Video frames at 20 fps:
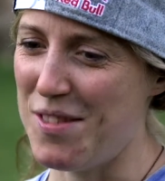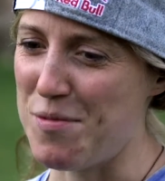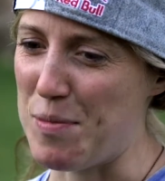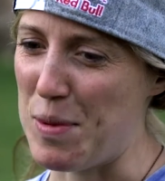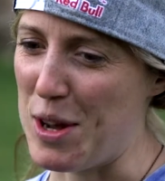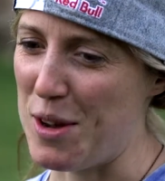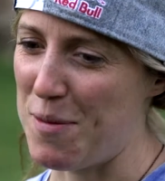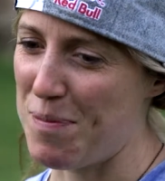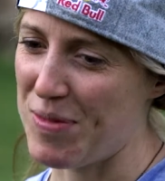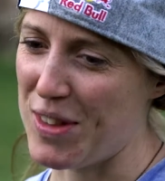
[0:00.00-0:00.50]

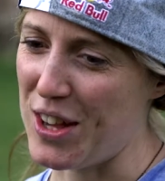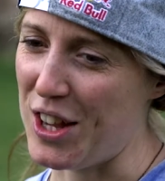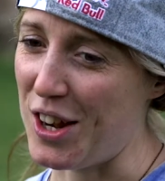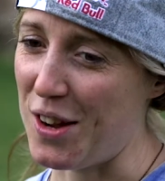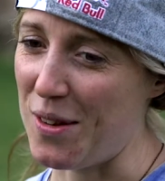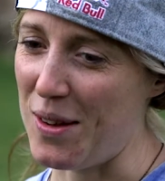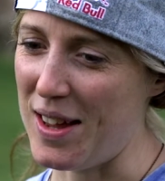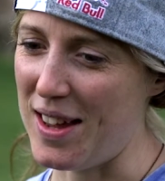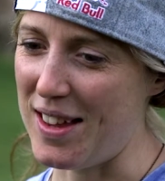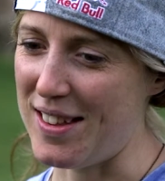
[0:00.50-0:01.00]
but you
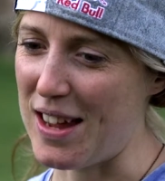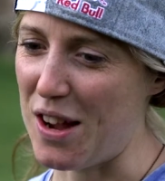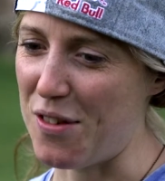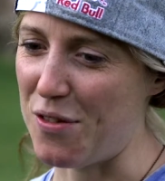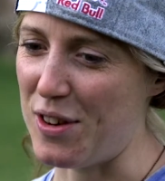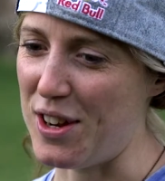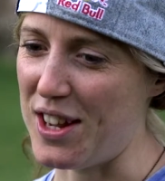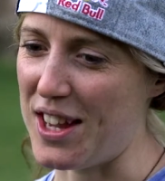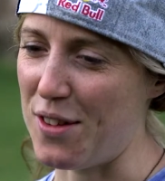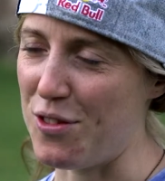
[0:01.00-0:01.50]
know, it
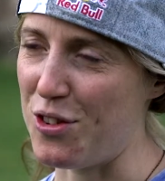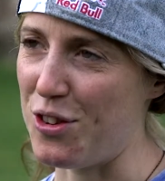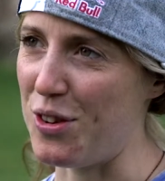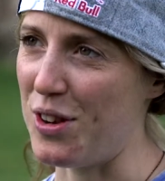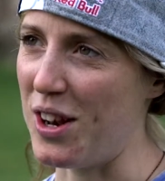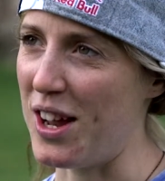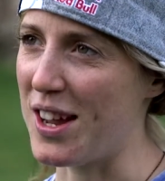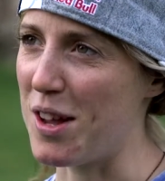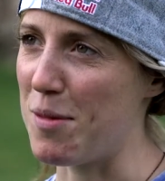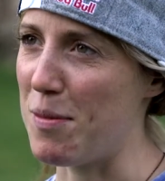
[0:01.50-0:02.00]
definitely gives you
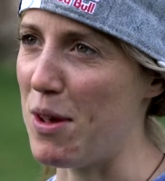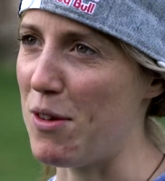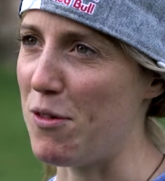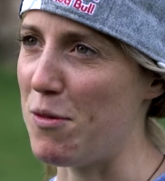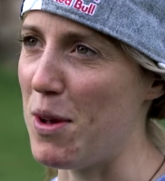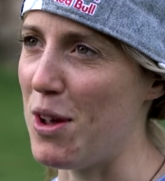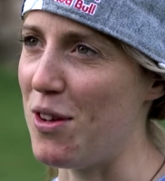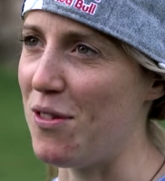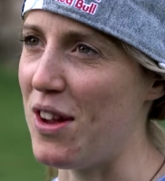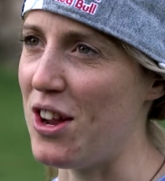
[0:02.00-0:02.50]
like a bit of
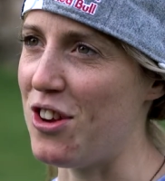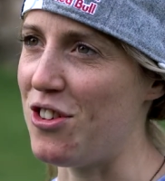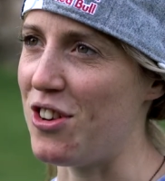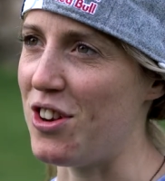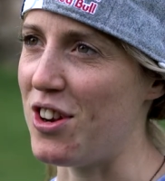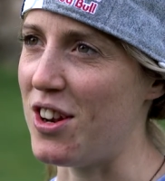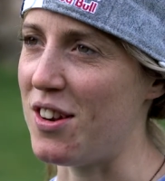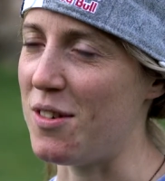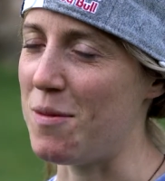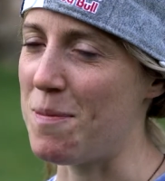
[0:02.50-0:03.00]

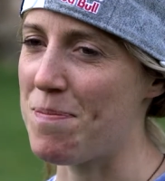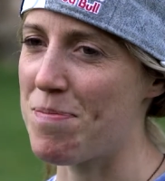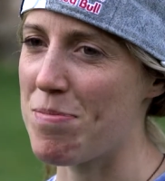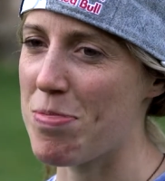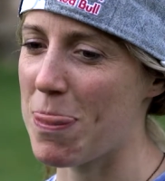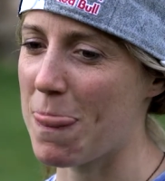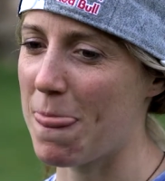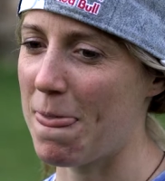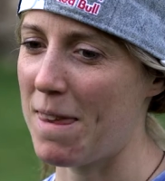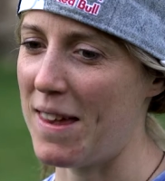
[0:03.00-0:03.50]
motivation, and
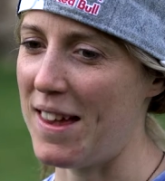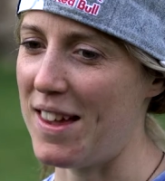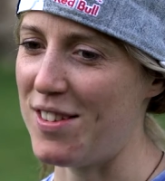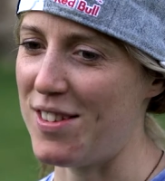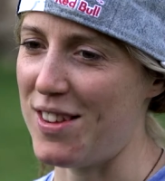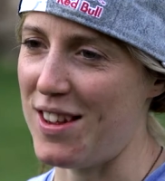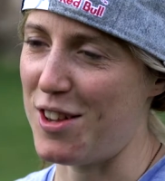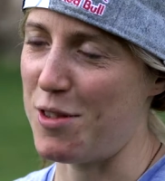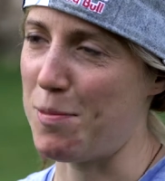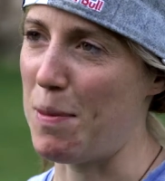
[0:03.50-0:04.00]

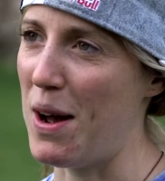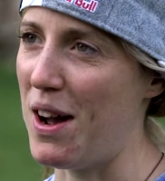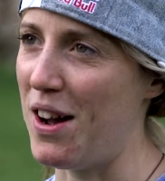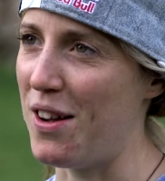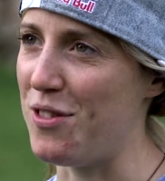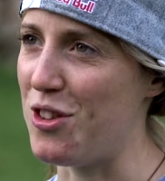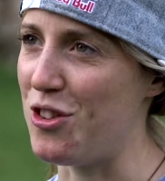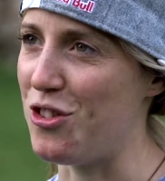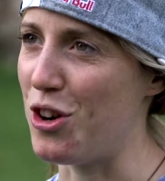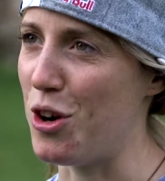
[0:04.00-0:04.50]
it's
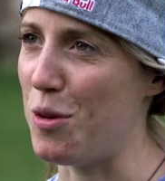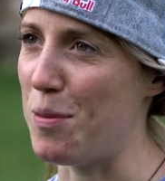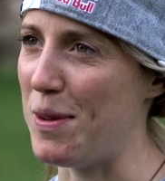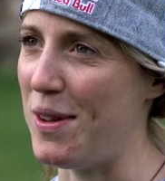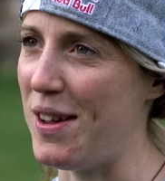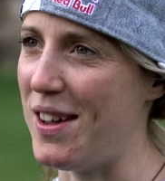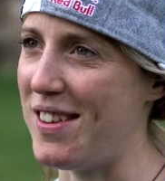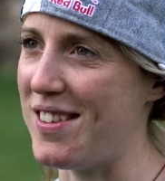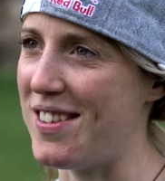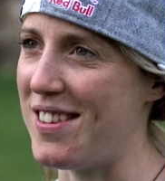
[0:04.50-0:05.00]
part of the job.
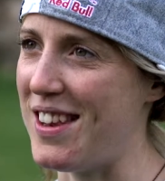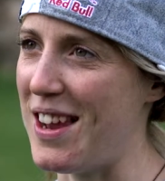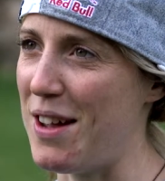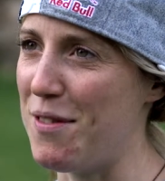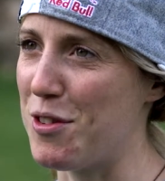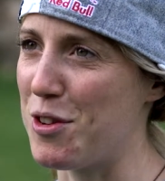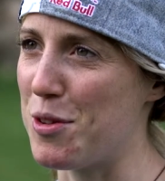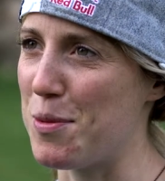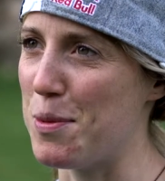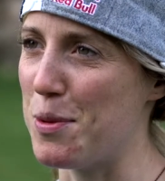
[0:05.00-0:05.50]
It's
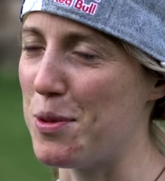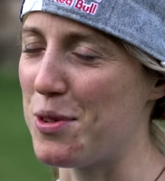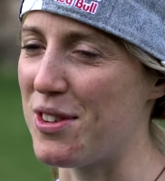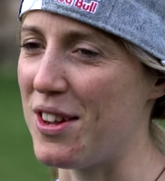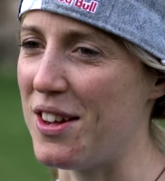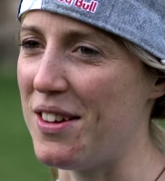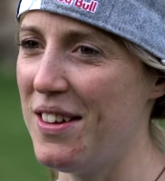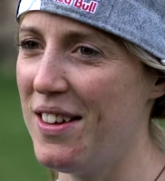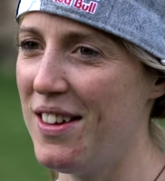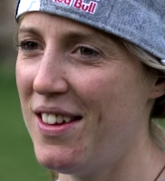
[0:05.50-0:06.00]
inevitable,
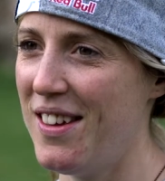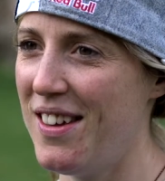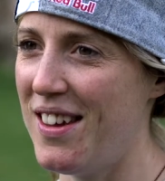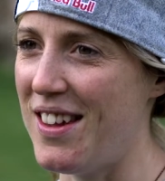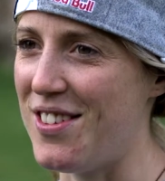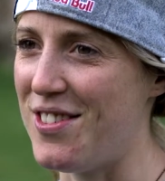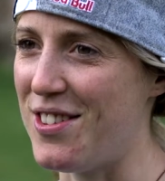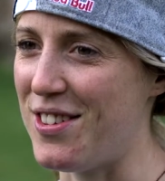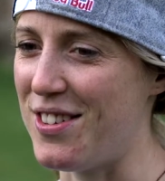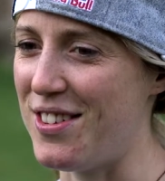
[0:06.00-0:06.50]
so
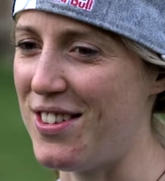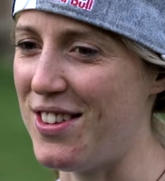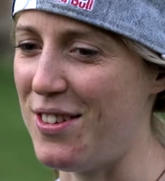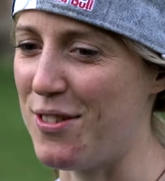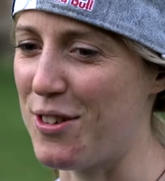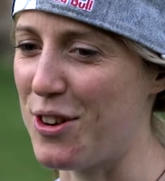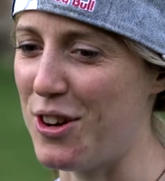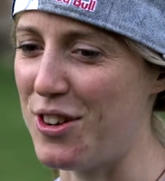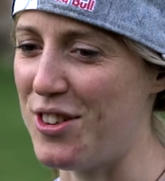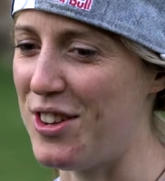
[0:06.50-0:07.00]
it's just
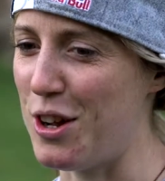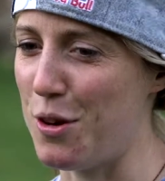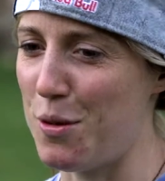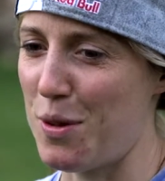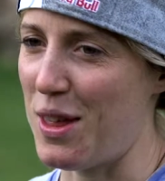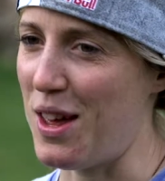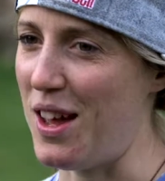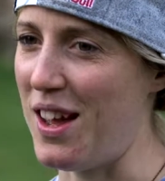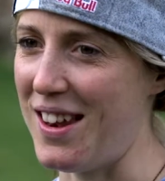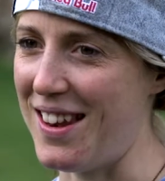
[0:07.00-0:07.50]
you've got to deal
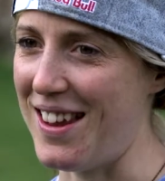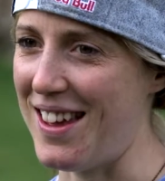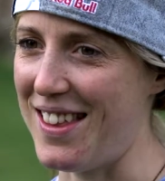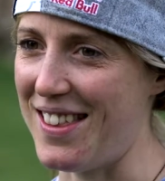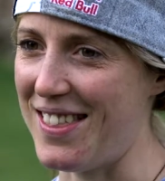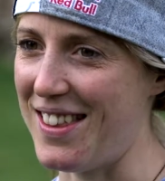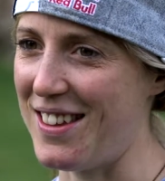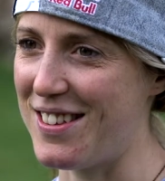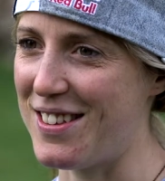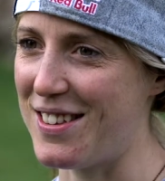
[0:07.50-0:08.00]
with it, and
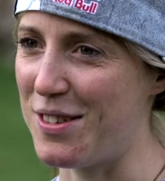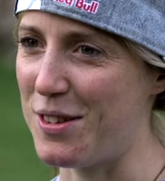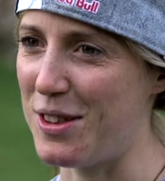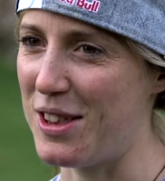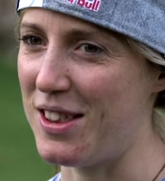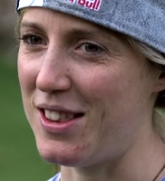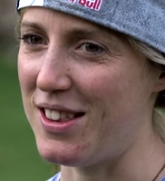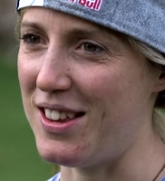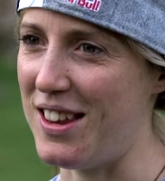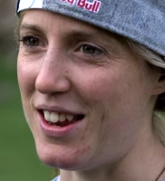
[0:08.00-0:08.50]
that's
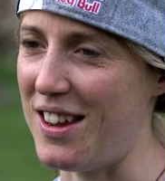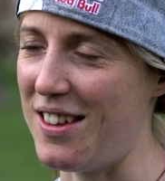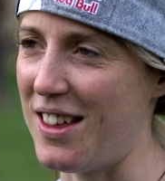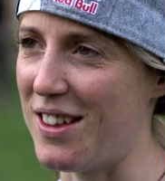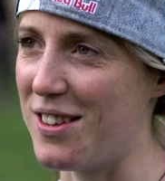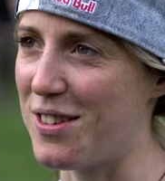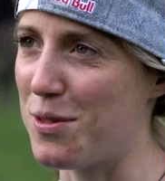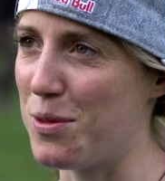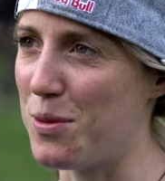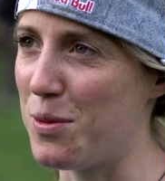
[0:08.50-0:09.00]
you know,
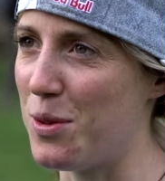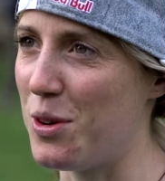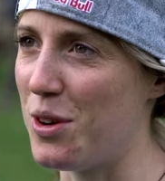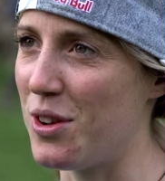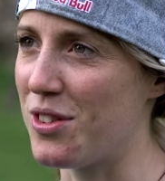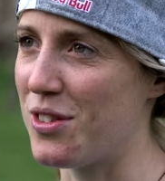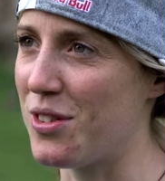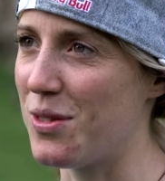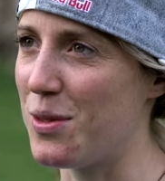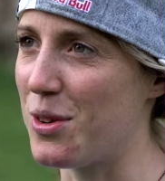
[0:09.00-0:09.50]
that's
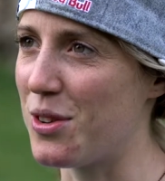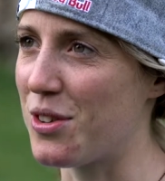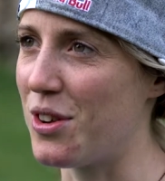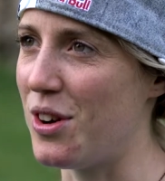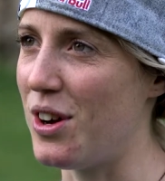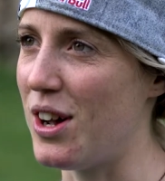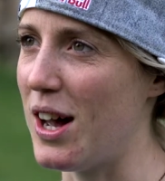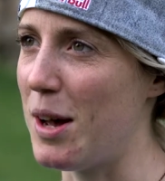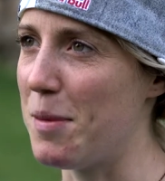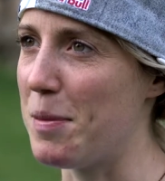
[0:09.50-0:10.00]
what's
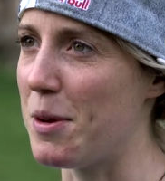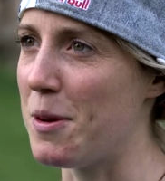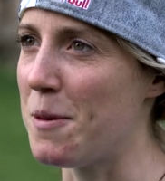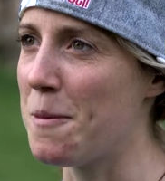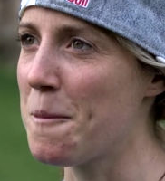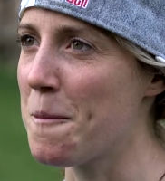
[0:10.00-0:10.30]
got to happen.